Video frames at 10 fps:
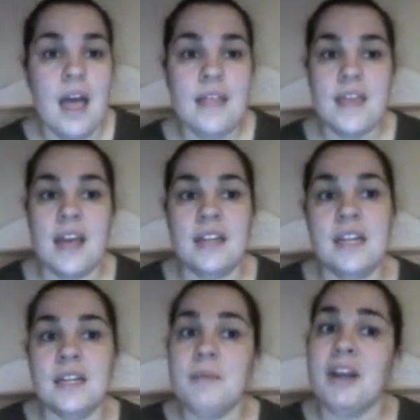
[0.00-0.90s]
And then
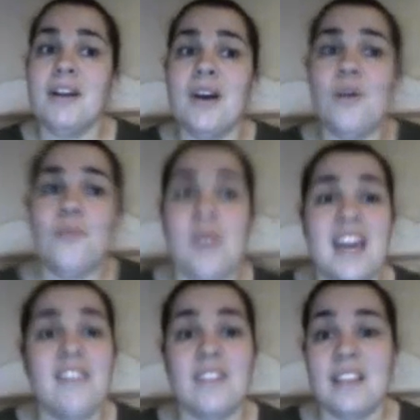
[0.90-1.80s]
in America,
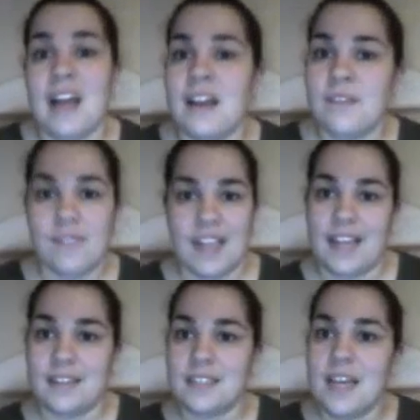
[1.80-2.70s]
we have a lot of
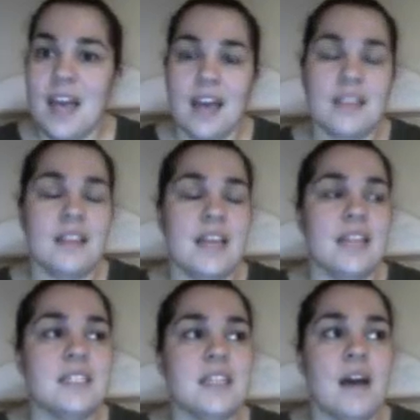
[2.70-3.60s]
land, and the
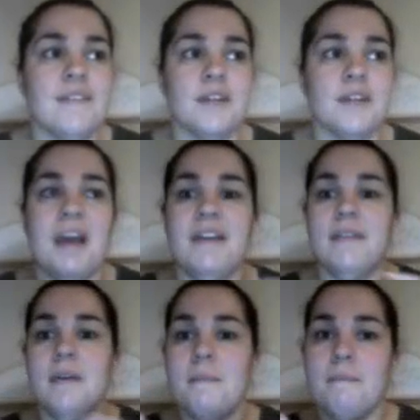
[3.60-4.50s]
land is covered by
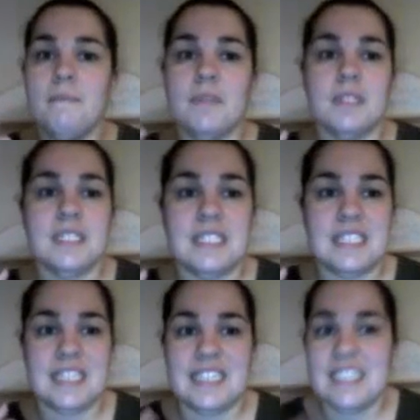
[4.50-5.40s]

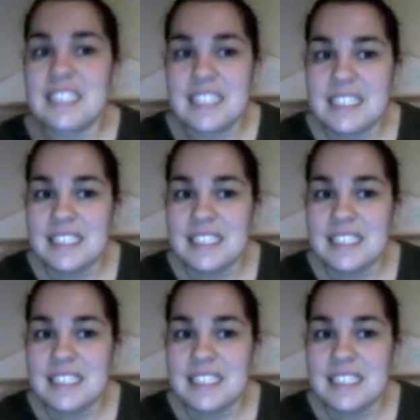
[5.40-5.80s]
cities